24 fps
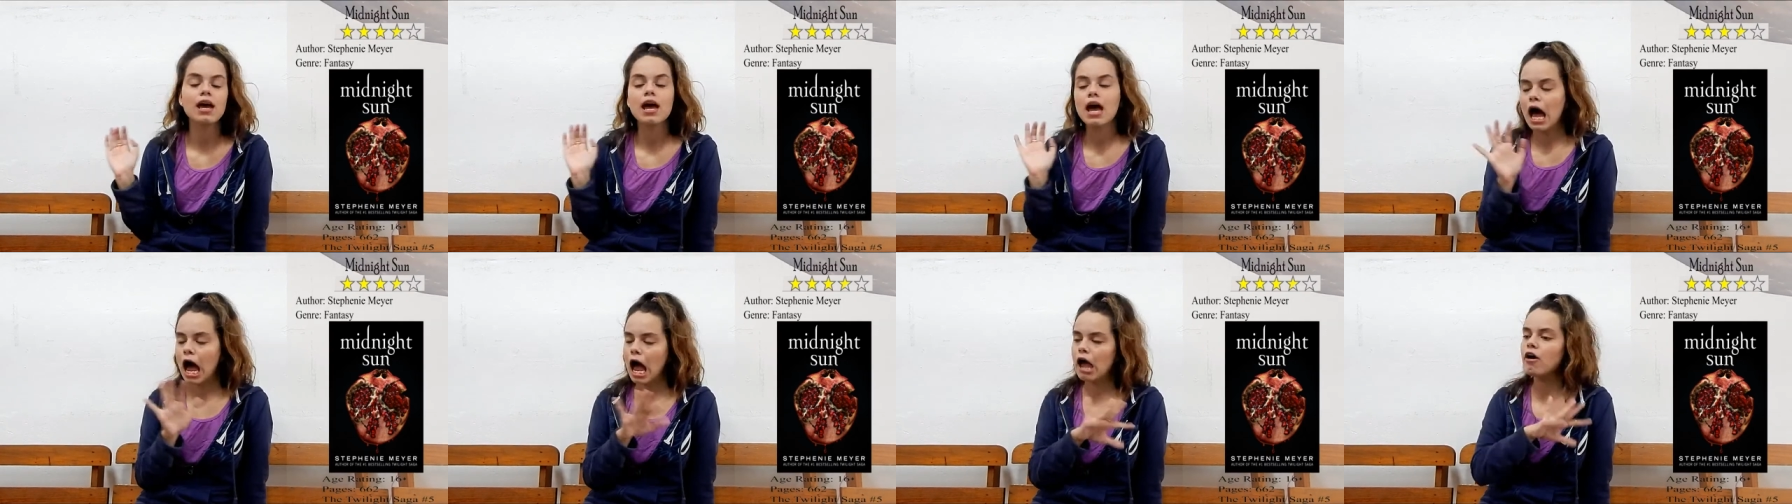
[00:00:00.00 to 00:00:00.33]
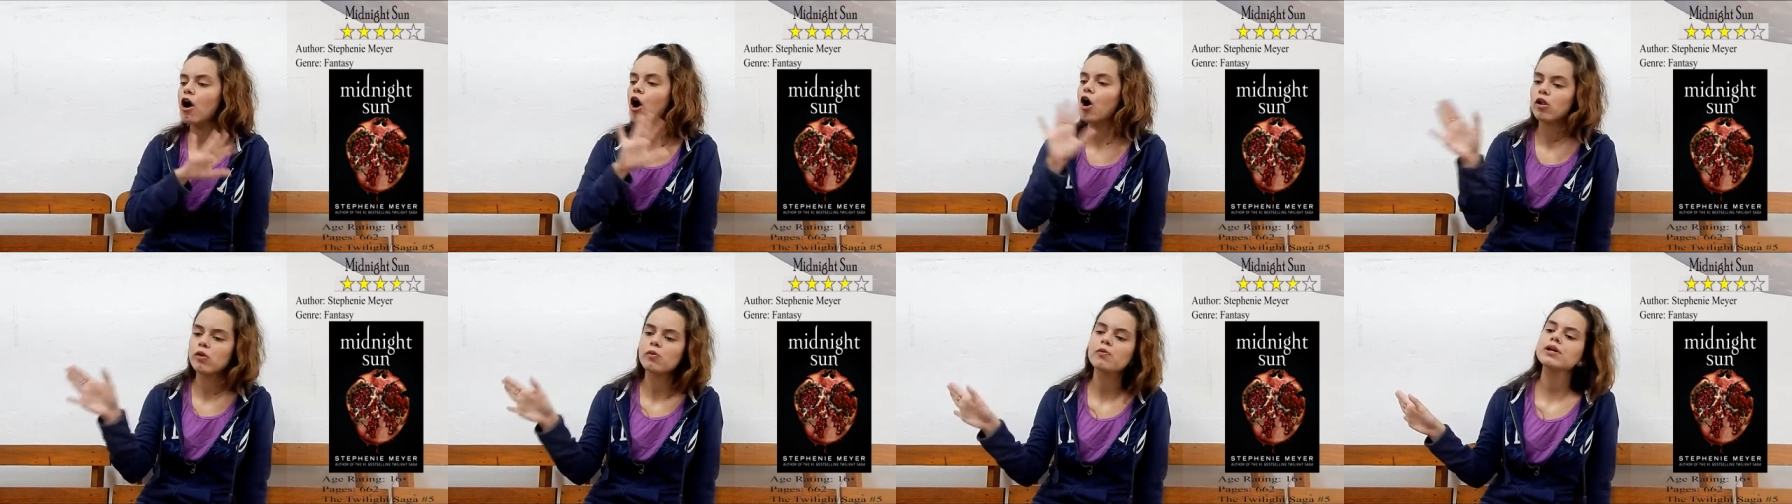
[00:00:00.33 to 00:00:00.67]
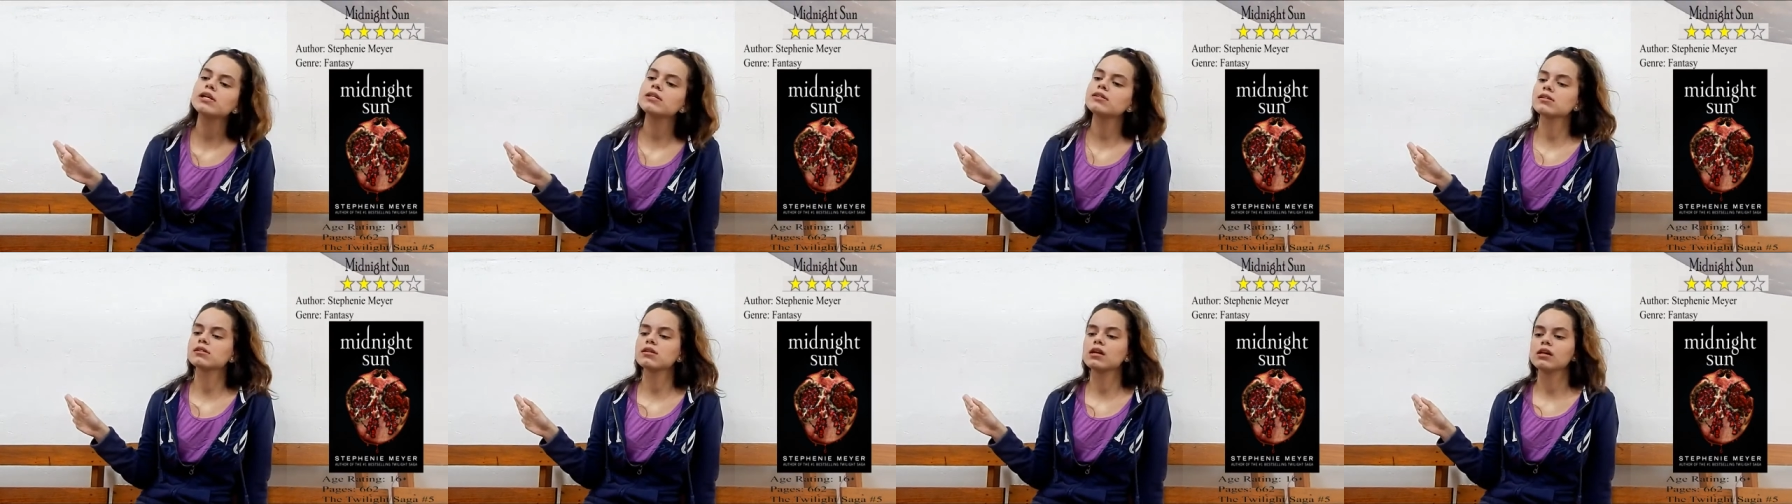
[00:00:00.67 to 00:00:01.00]
I
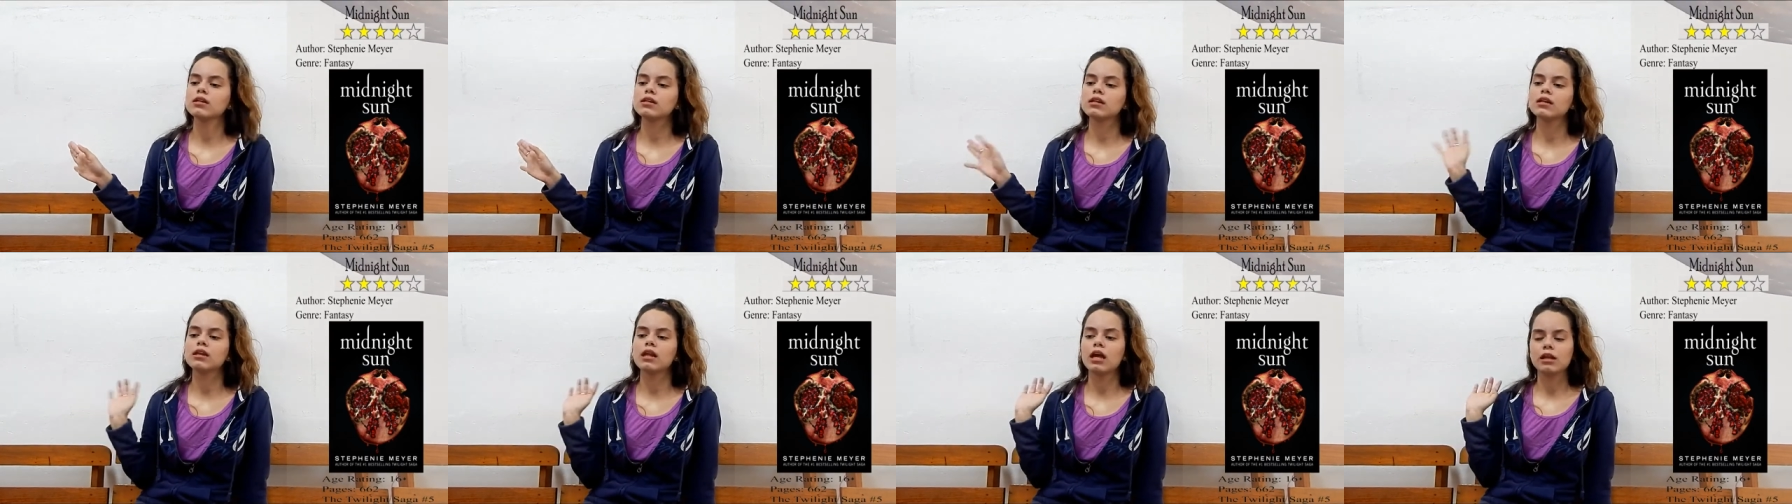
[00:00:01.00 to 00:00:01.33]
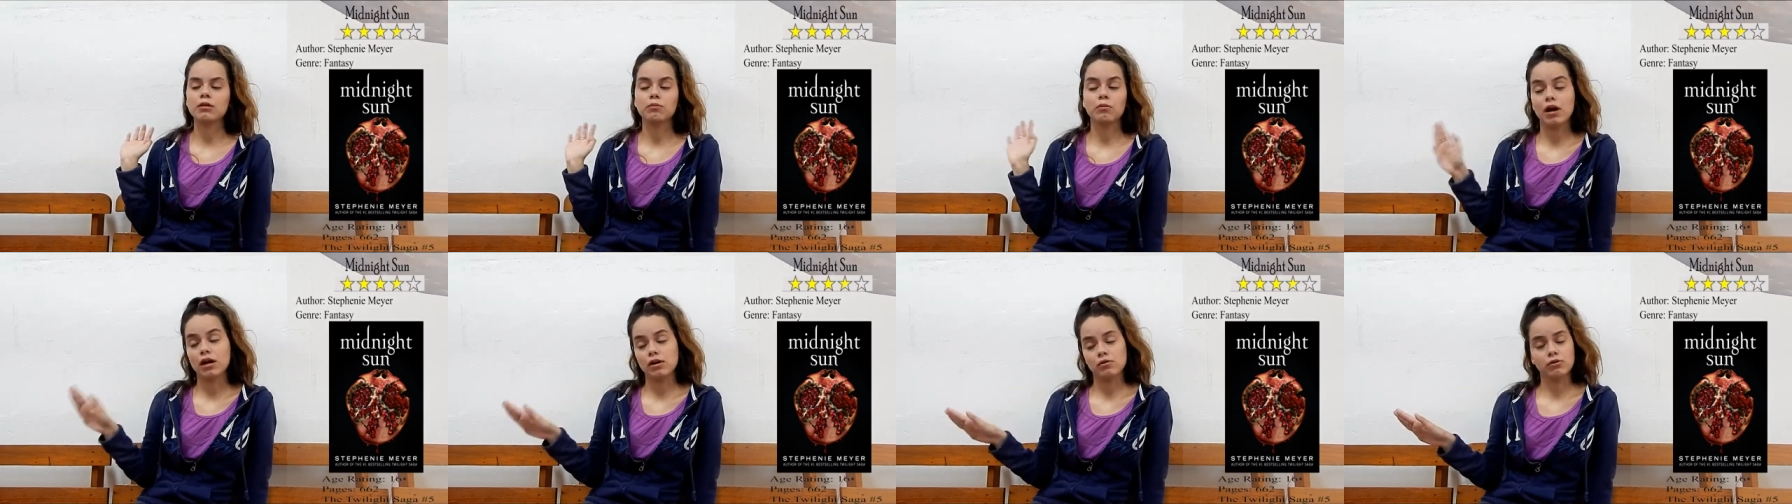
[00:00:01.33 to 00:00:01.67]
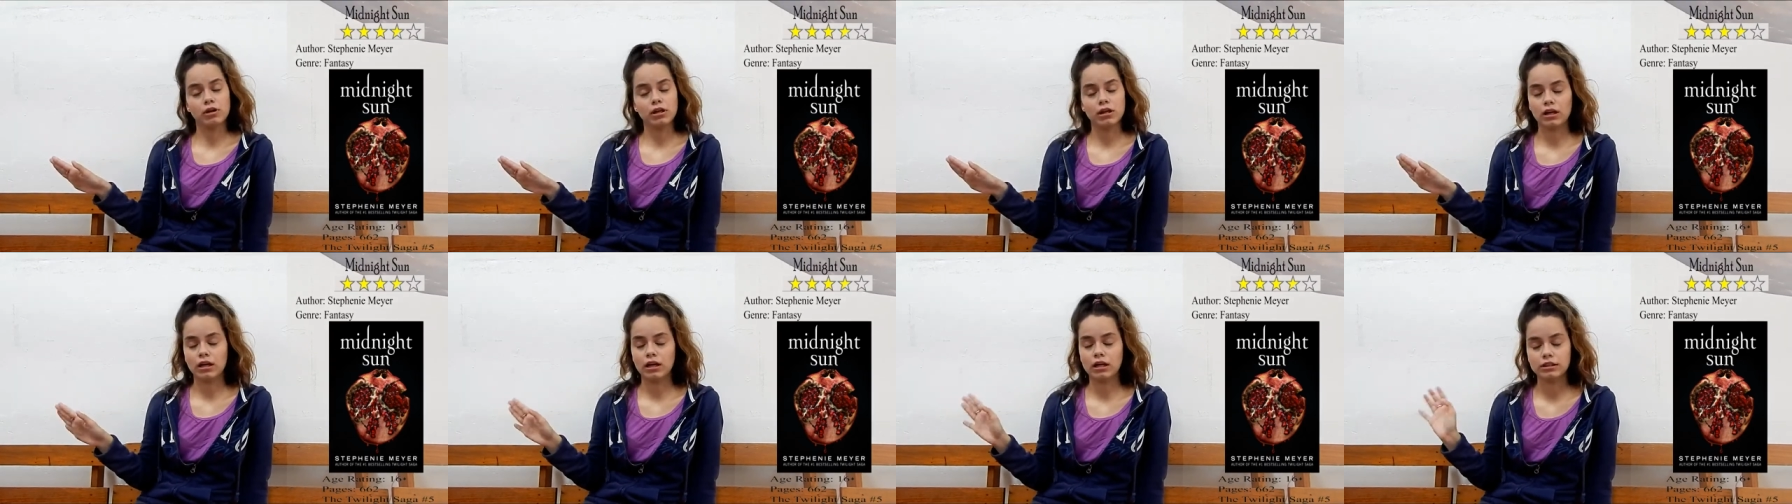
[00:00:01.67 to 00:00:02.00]
always thought that, that mind
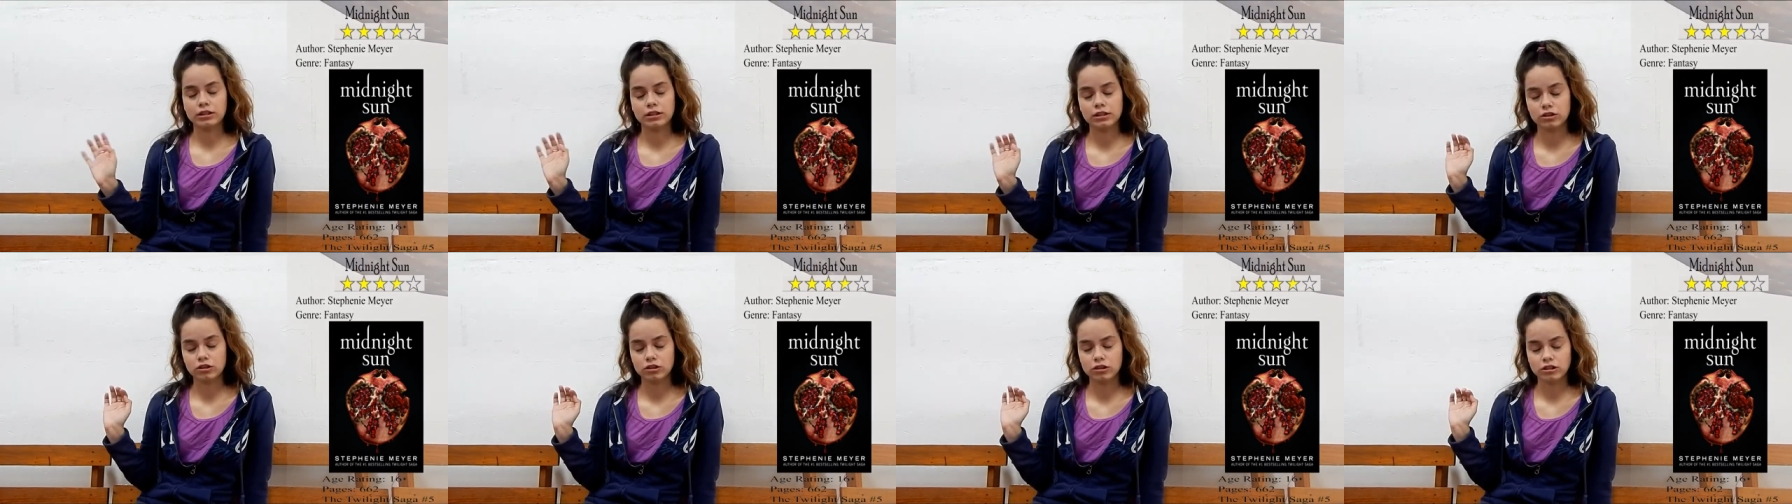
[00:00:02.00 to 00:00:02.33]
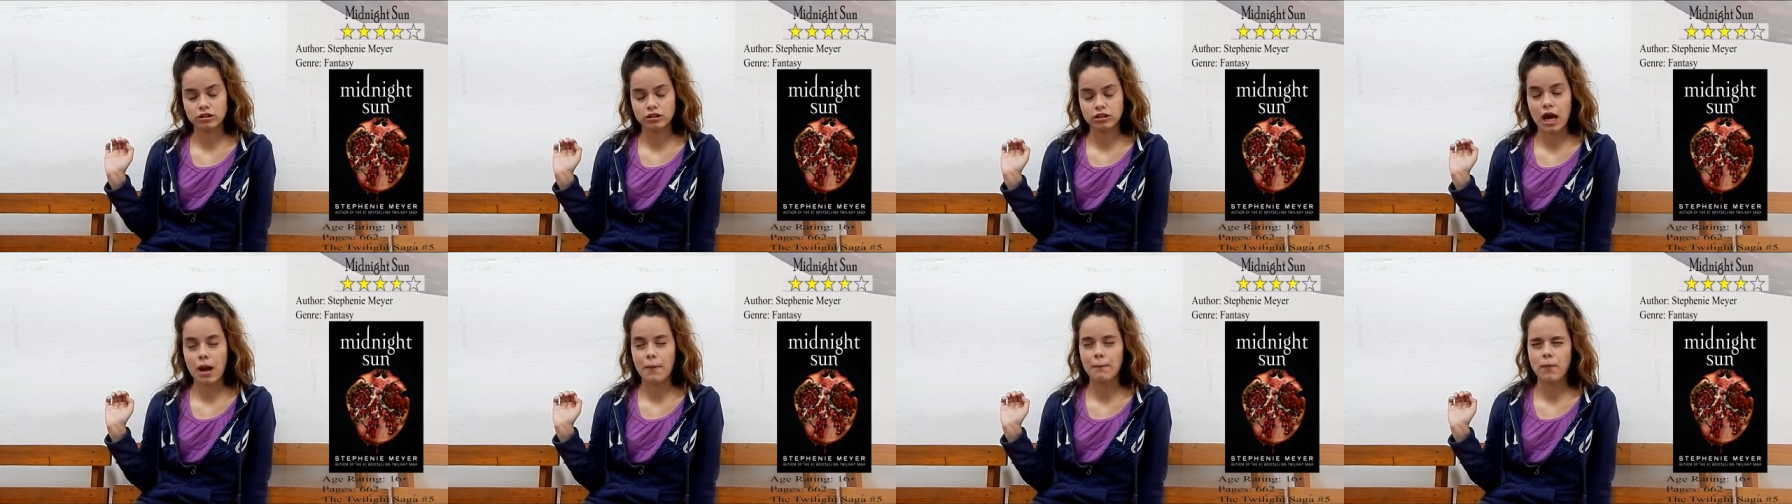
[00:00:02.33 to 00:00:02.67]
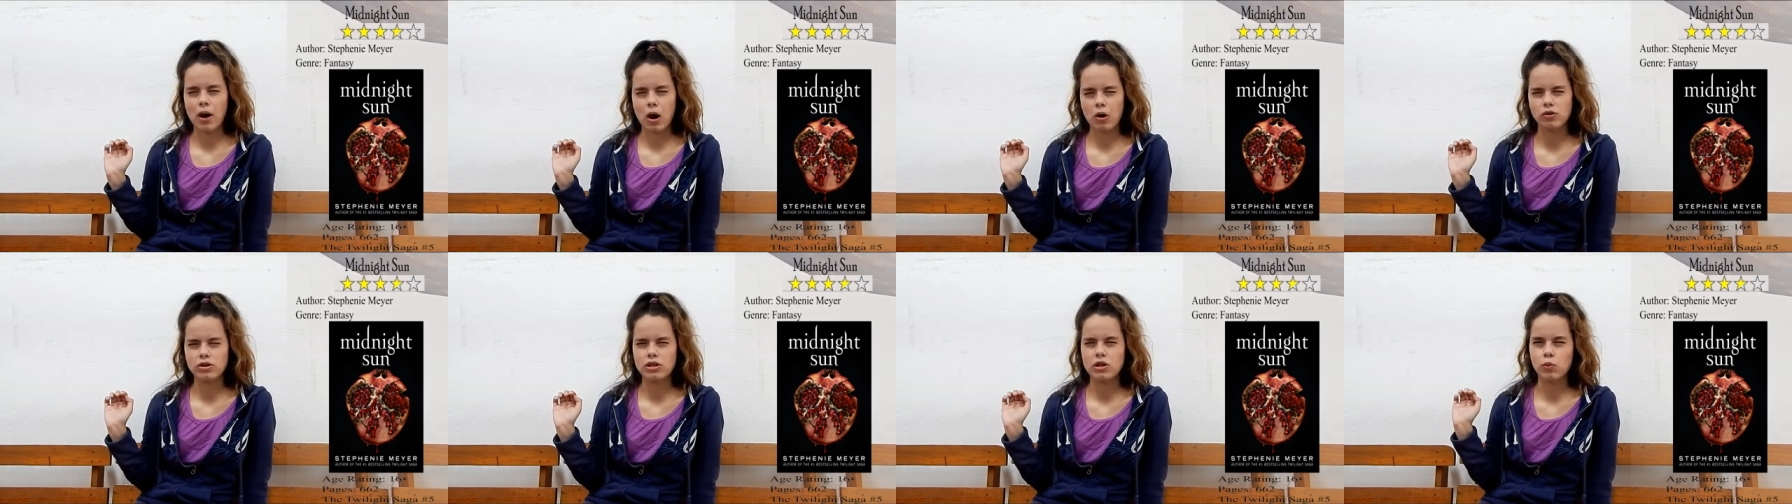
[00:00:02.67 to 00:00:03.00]
reading is just
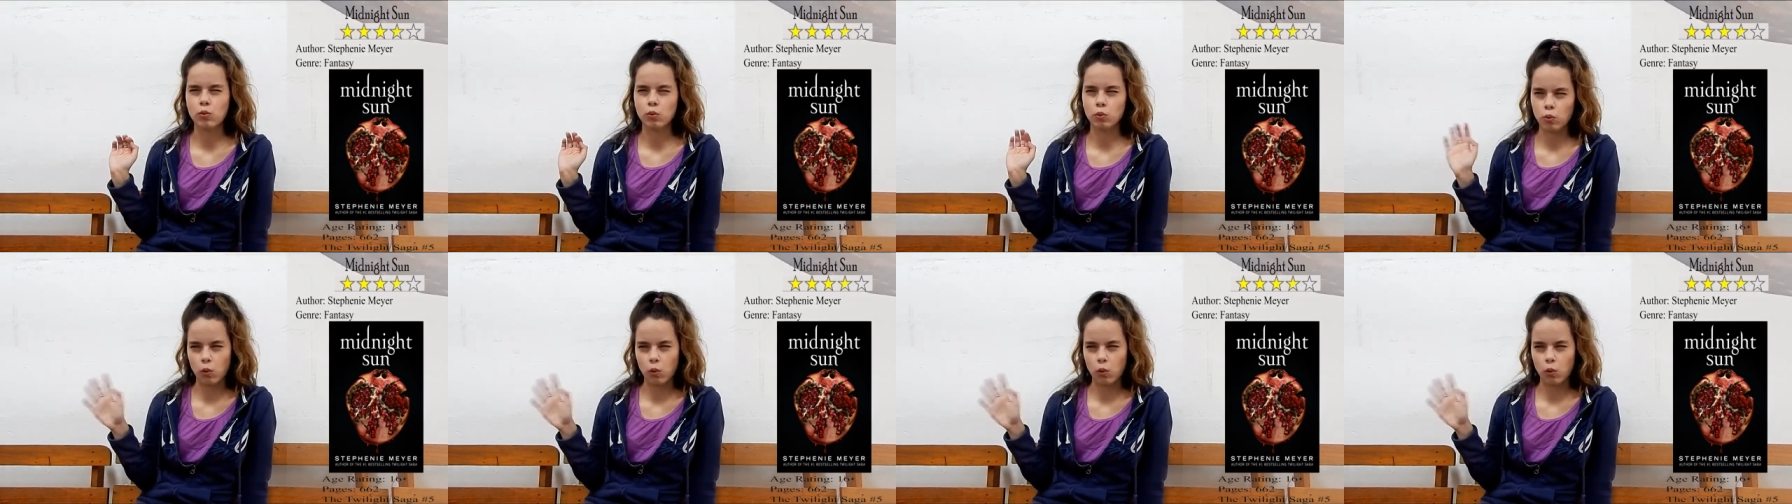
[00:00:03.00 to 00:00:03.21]
about the